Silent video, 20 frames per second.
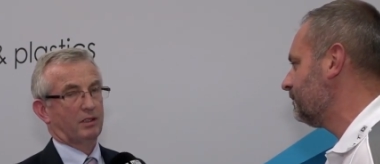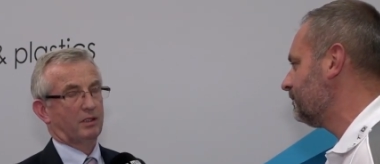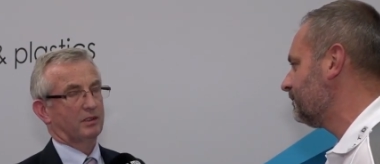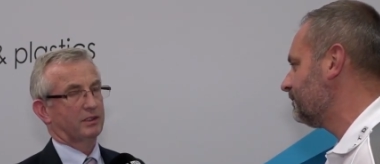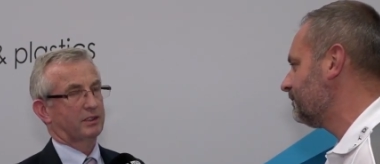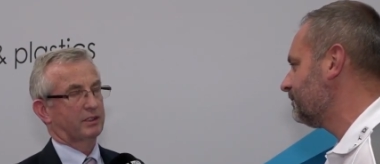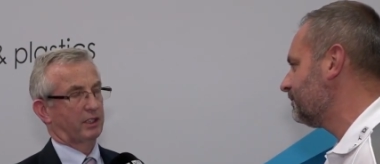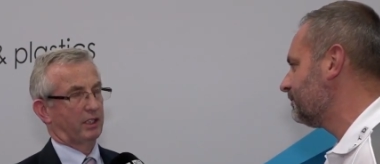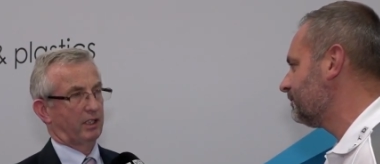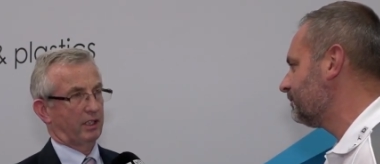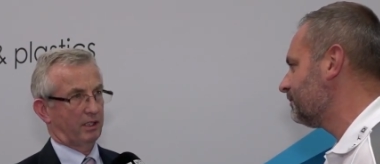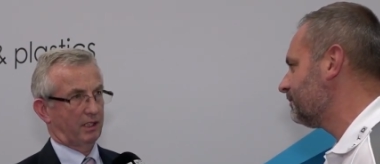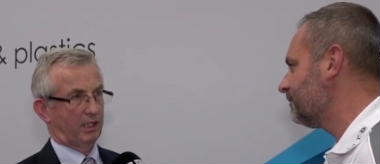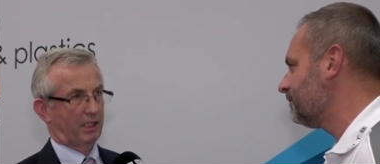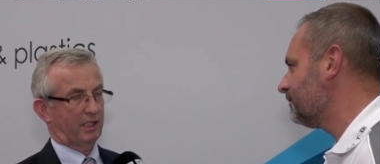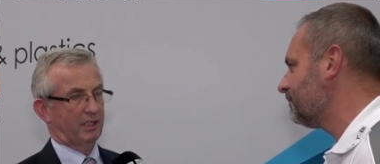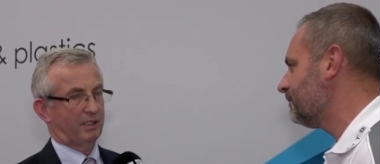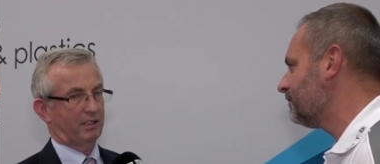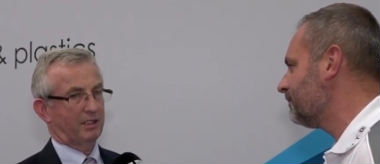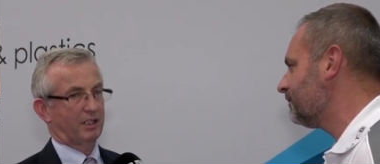
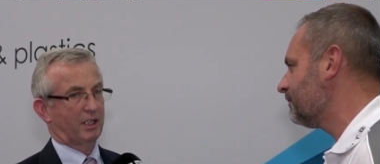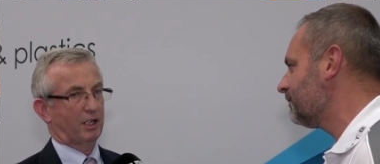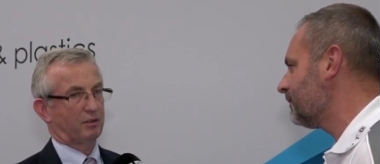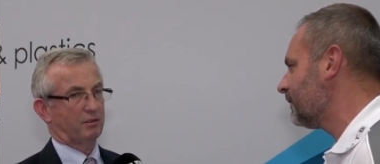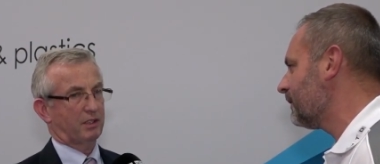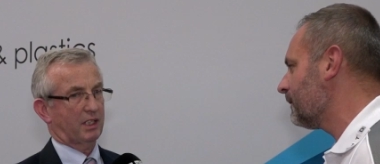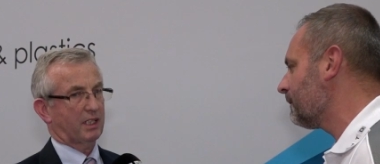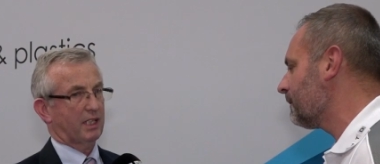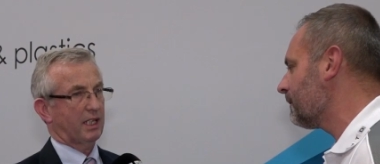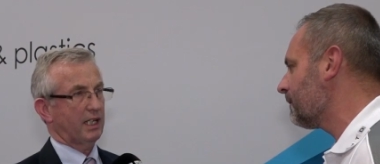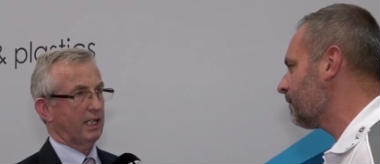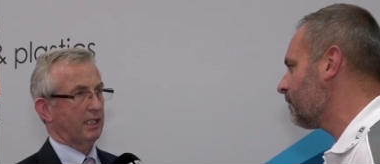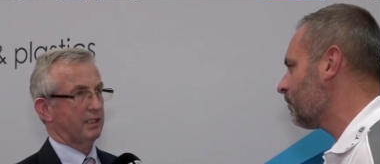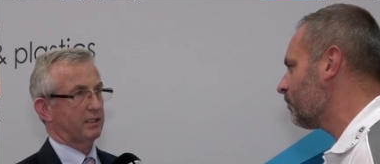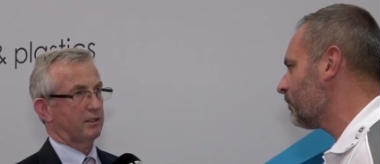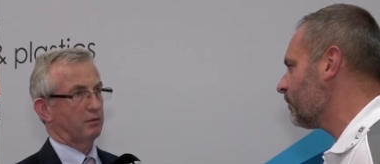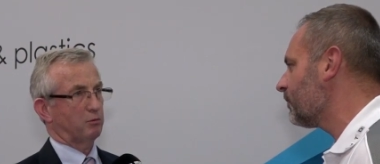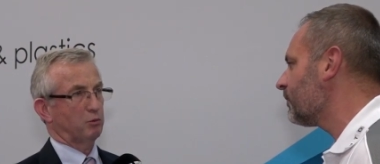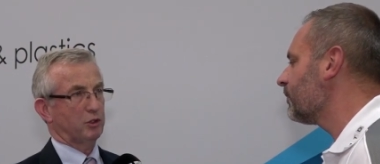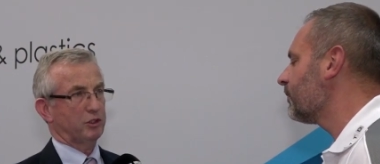Speaker 1: Certainly, you know, the
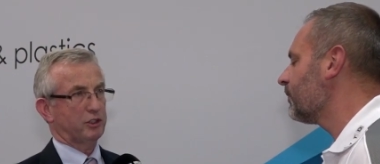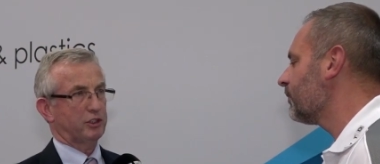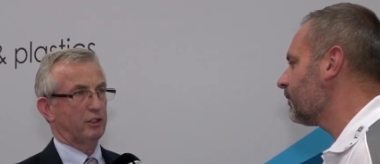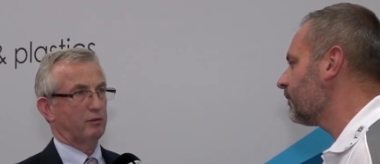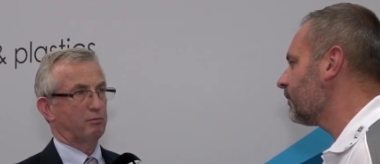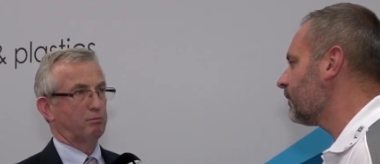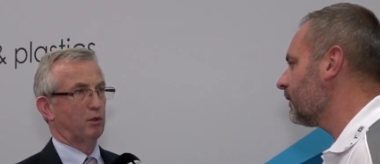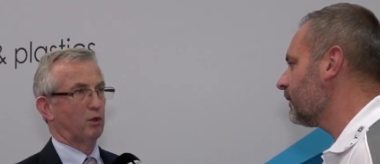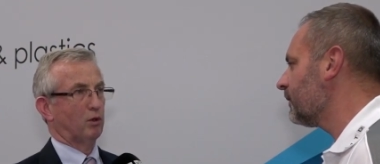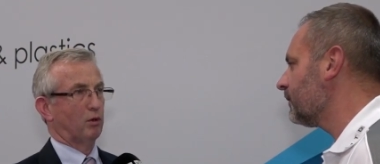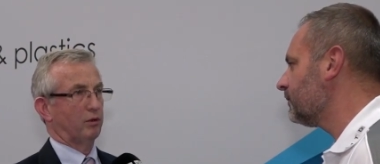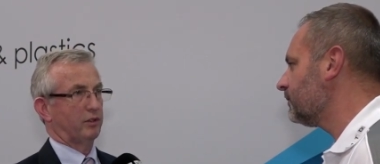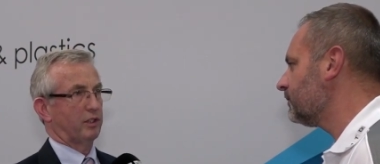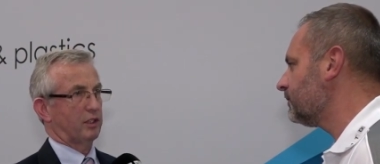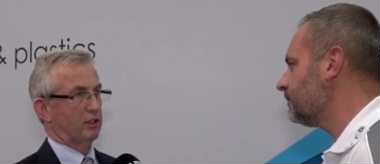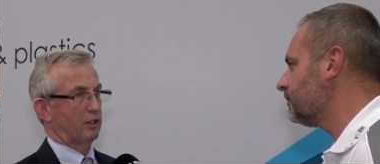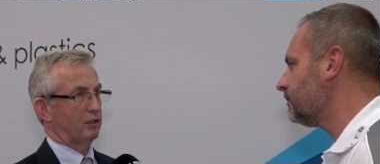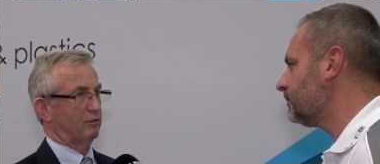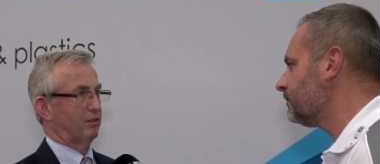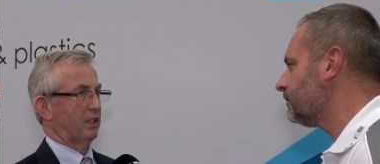kit, once you've bought the
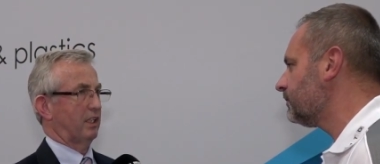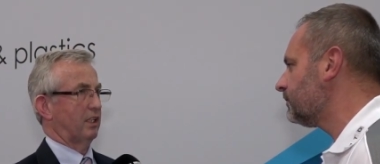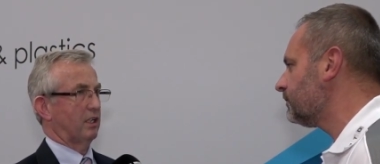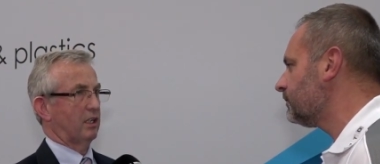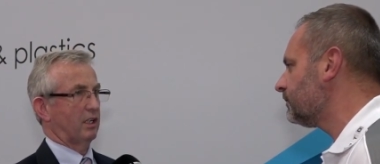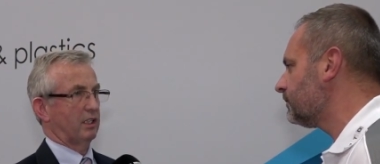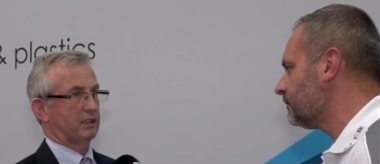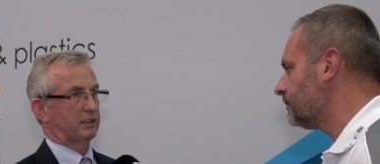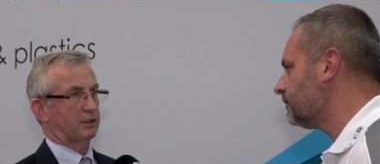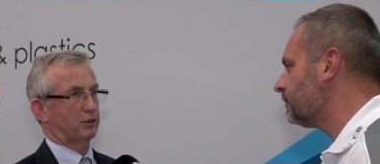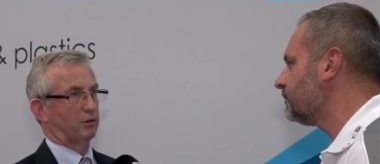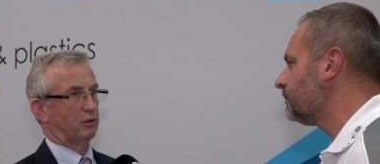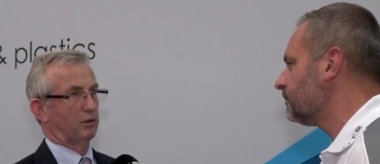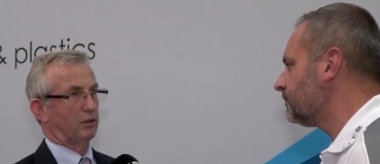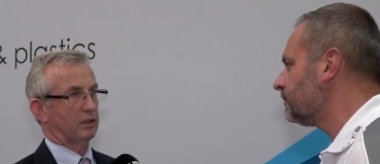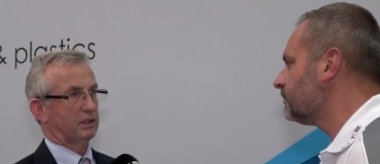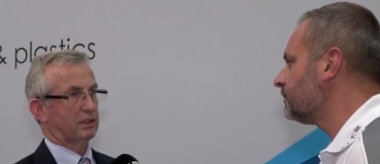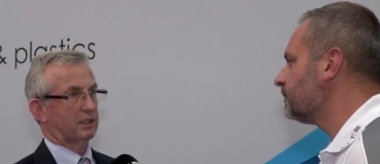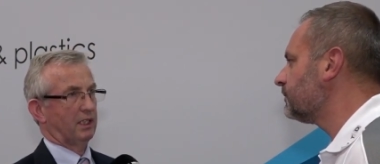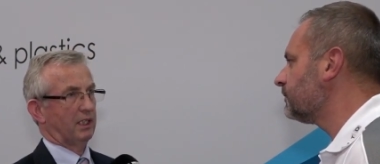UV light
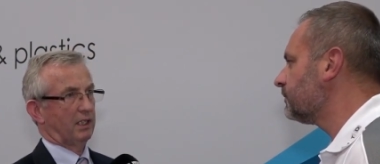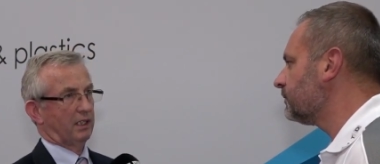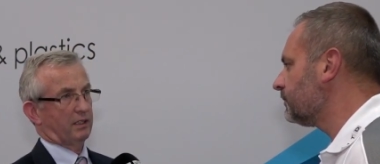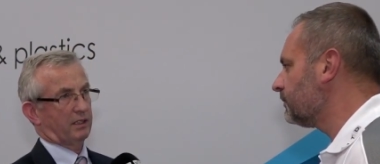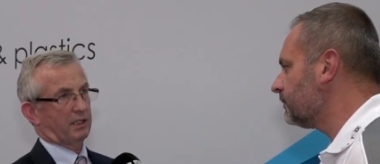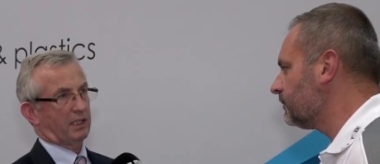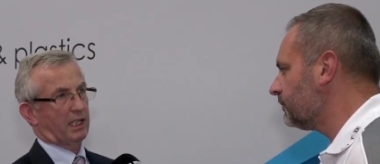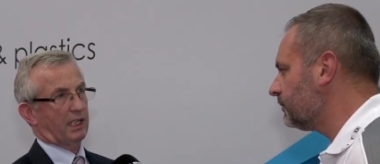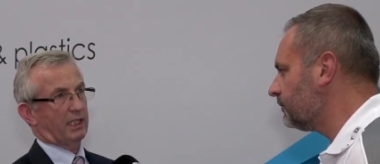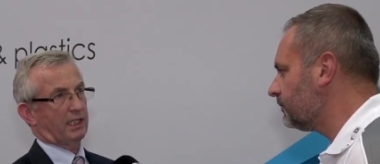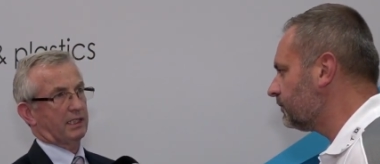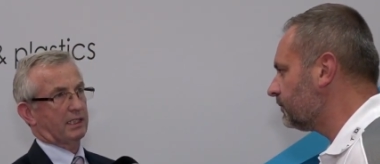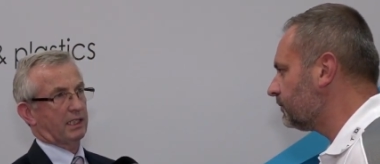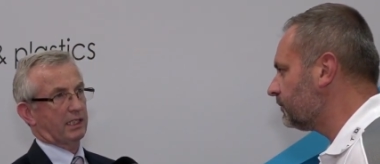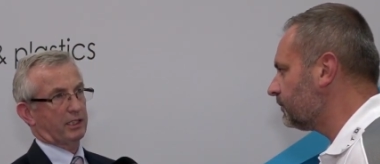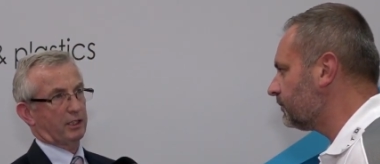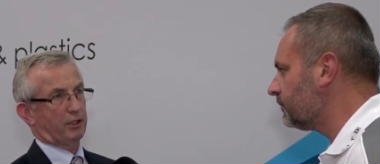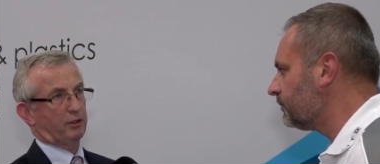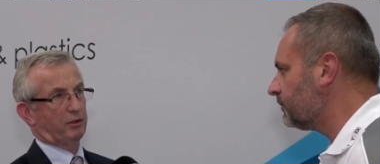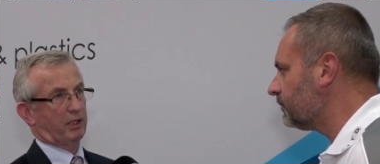source, the LED
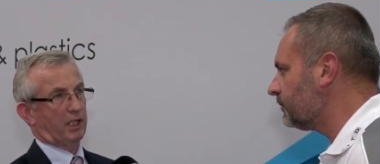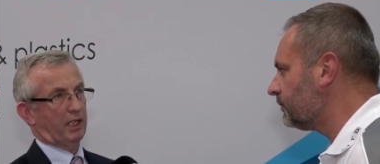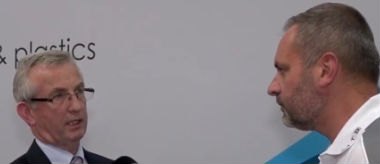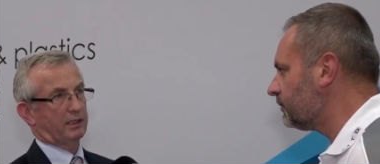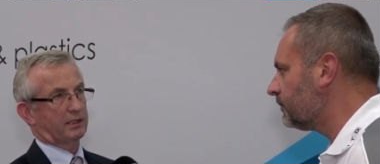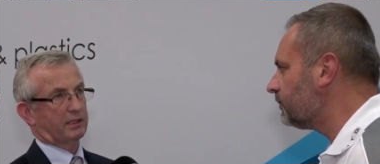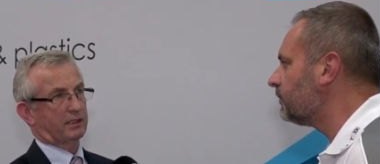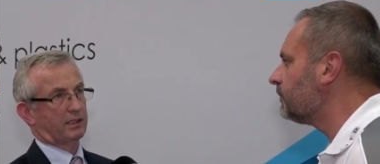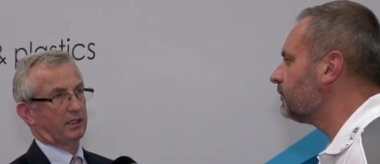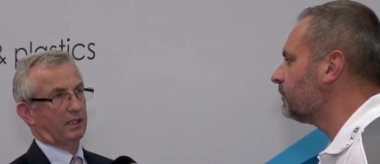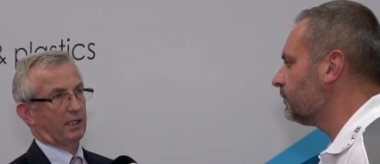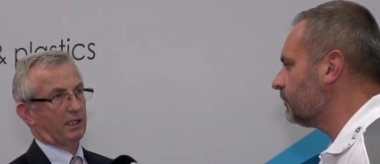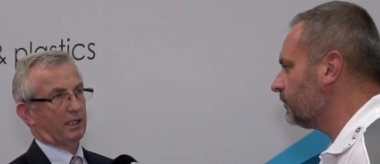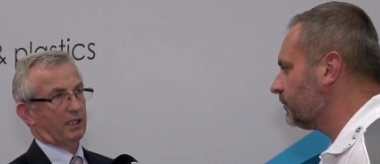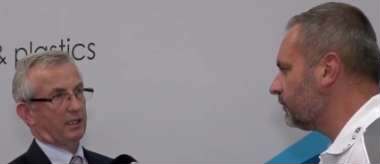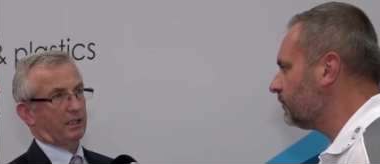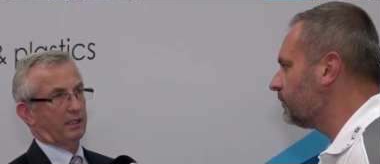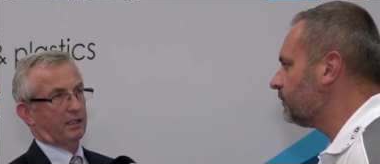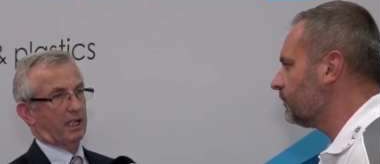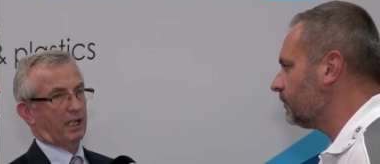units,
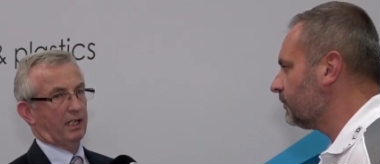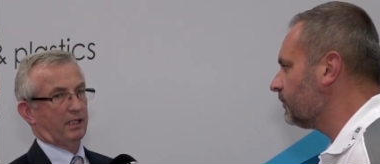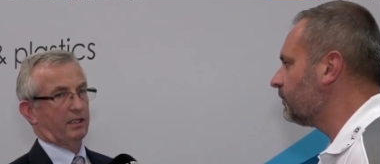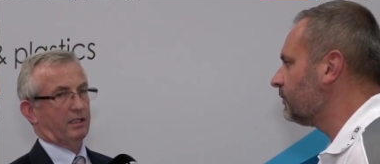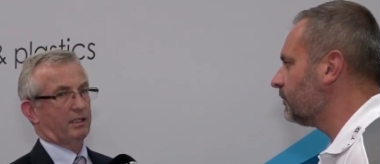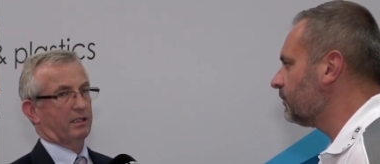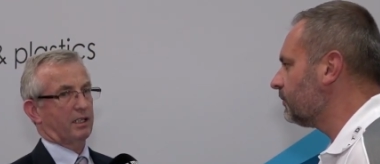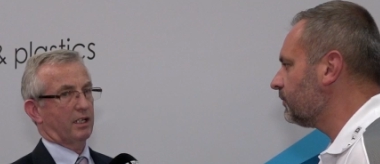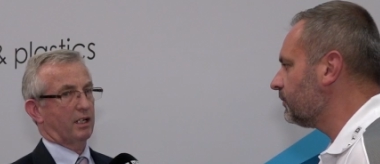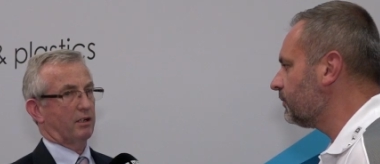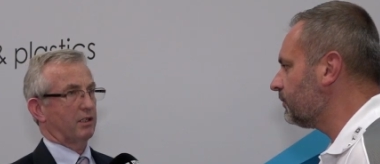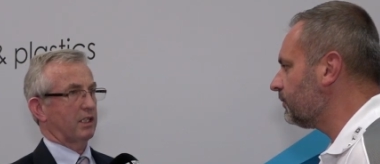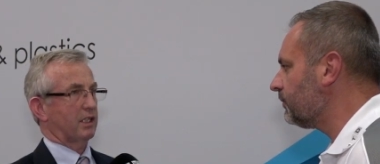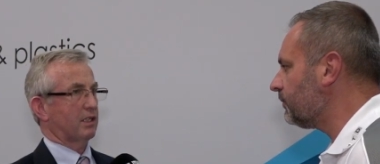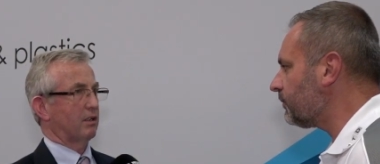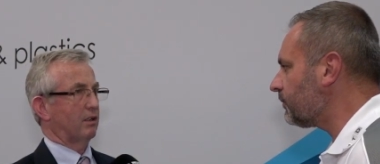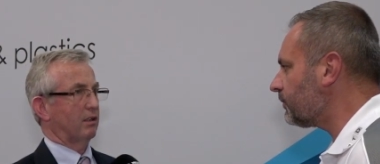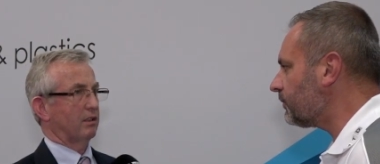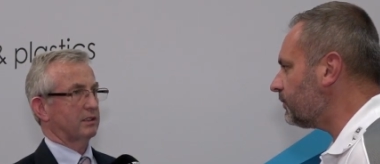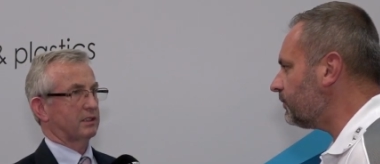then the only
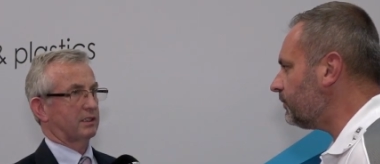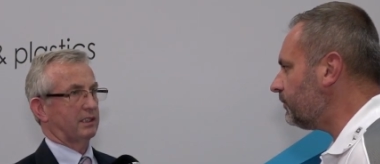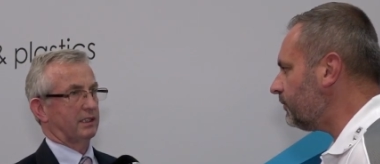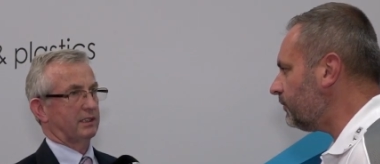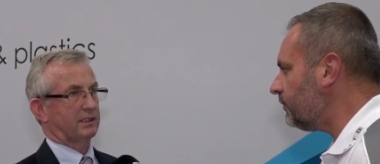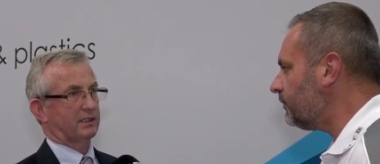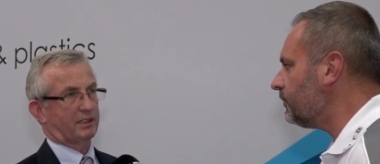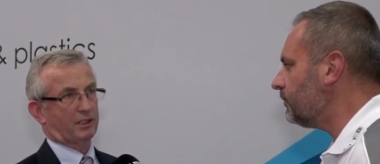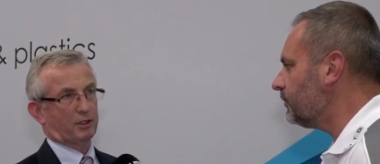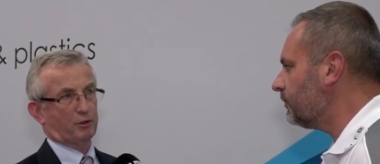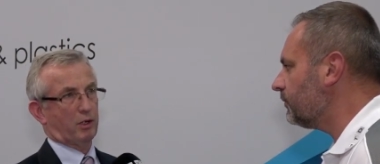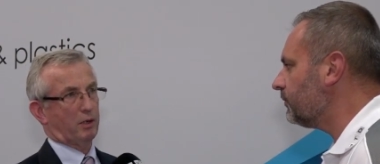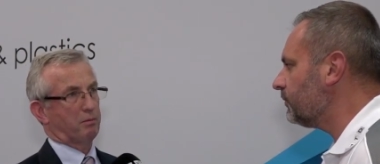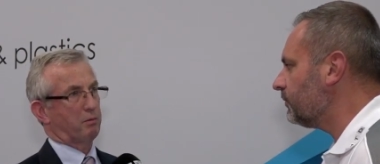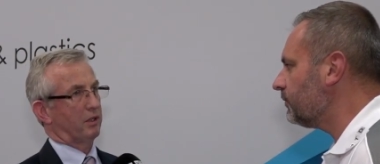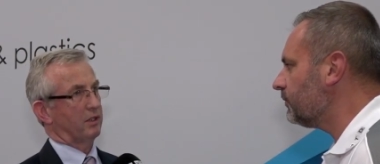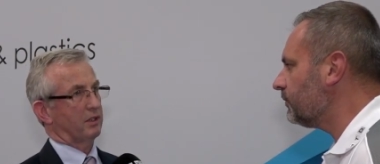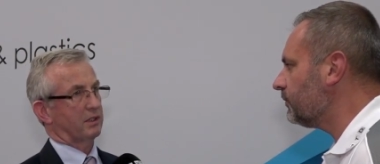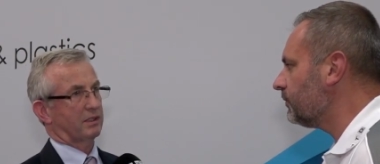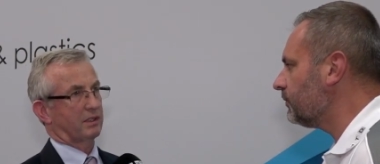cost is the
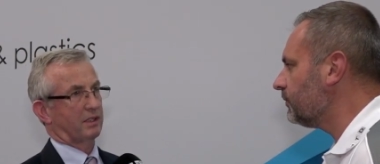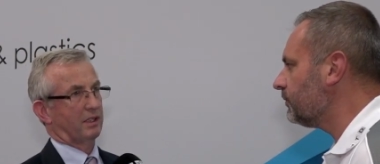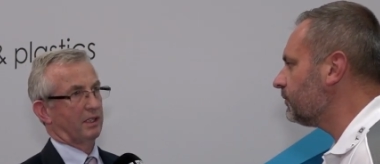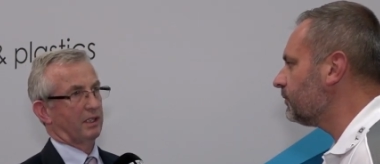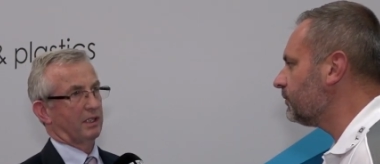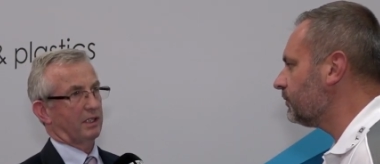grippers.